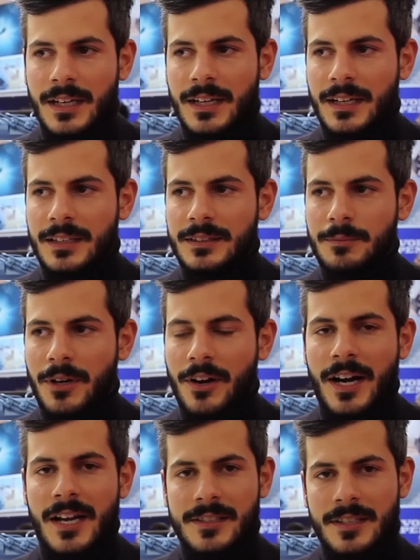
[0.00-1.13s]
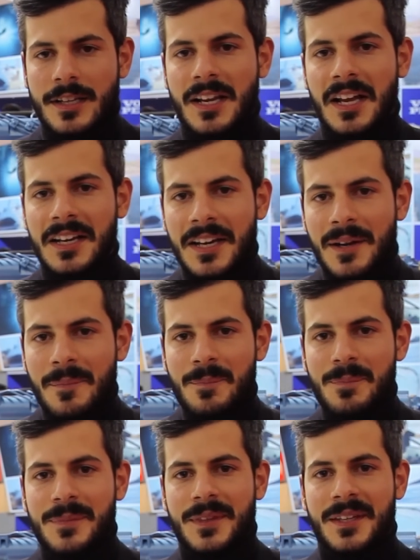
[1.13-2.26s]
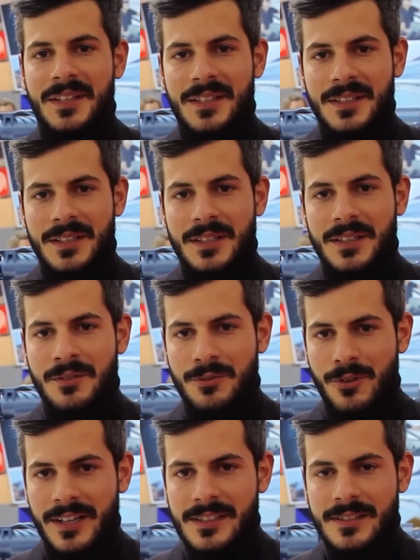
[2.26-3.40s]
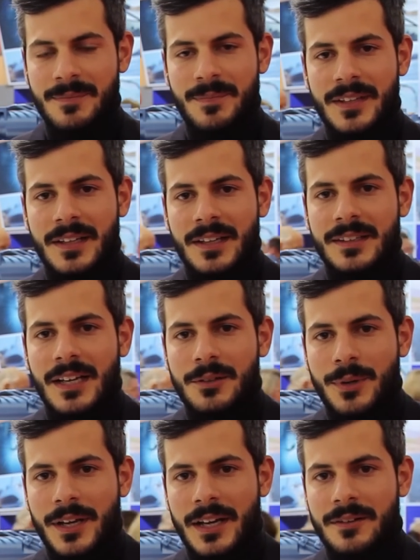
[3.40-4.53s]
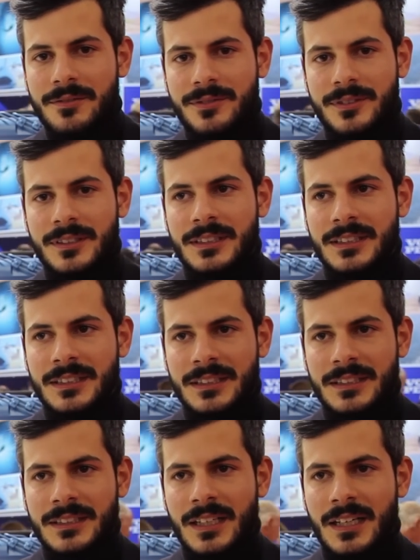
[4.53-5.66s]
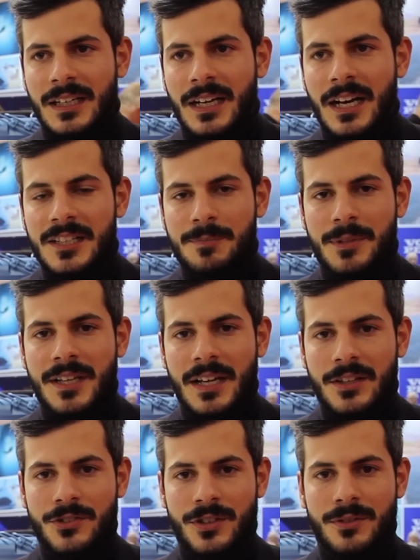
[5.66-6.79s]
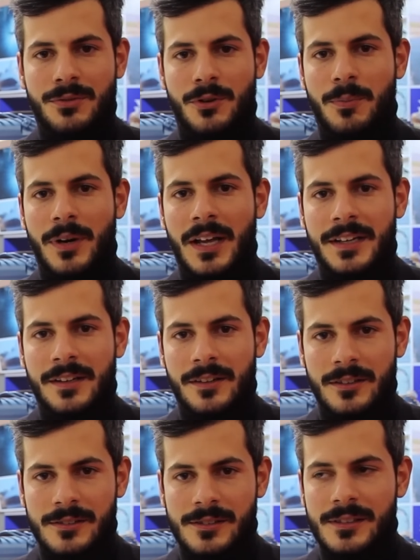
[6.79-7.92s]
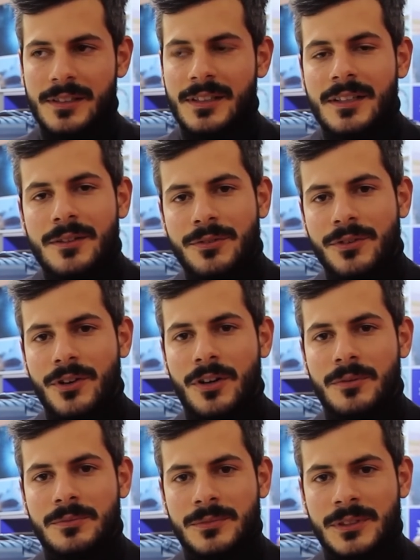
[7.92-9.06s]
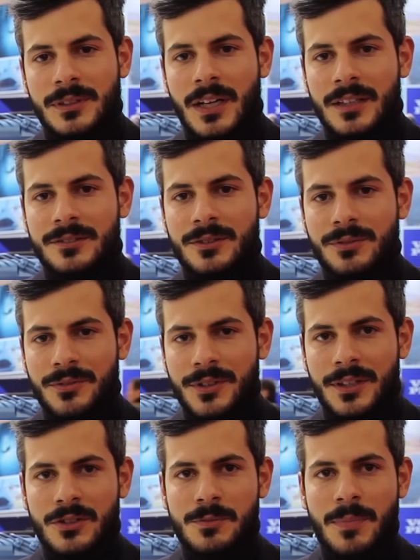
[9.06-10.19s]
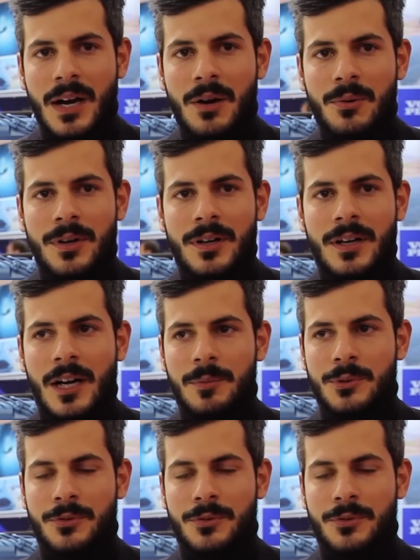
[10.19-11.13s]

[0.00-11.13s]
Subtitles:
and marinized in Nanni in France. Then we have a high speed engine for planing hulls from 115 horsepower up to